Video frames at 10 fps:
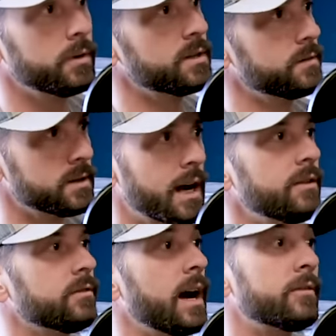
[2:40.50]
the rest of his
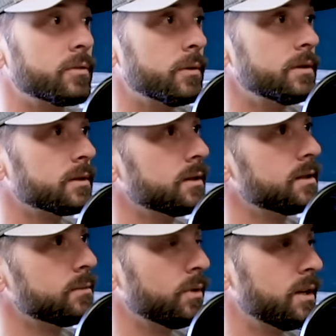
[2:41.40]
life afterwards
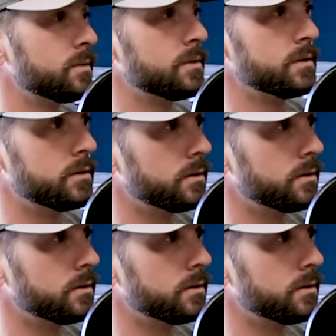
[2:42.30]
because right. the place was